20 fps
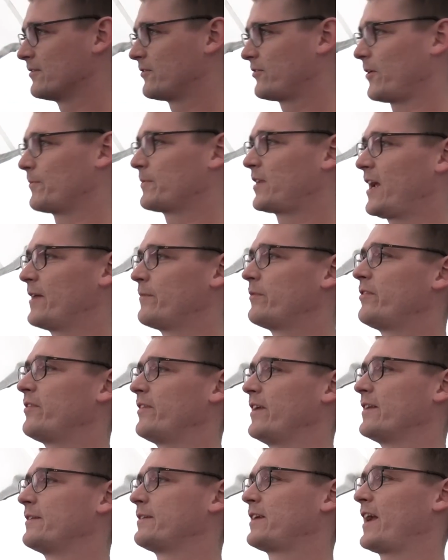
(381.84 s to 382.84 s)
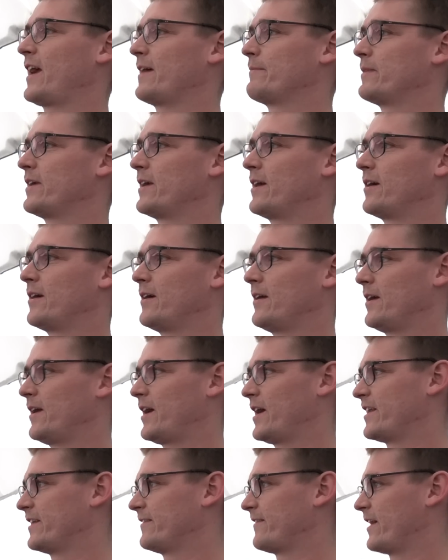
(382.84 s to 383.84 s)
sometimes it can be a,
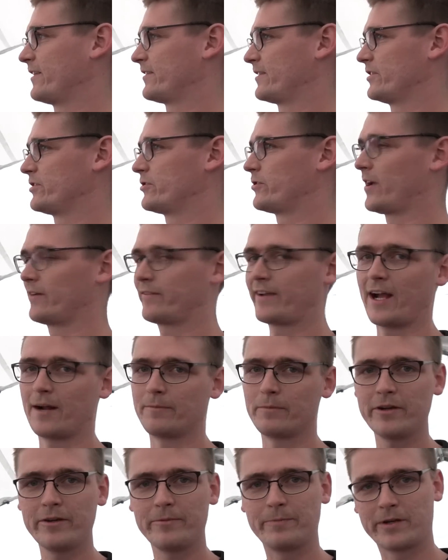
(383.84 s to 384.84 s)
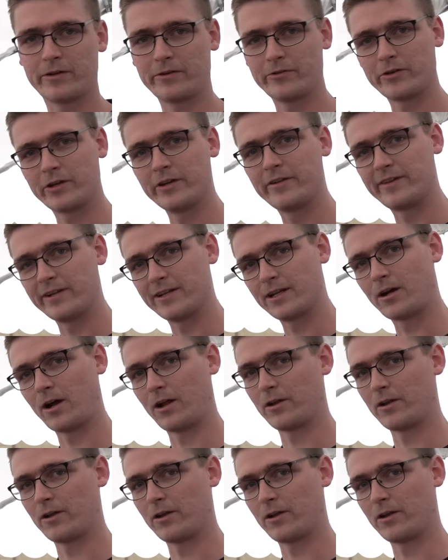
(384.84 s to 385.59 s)
uh, an advantage to have cameras because you can see the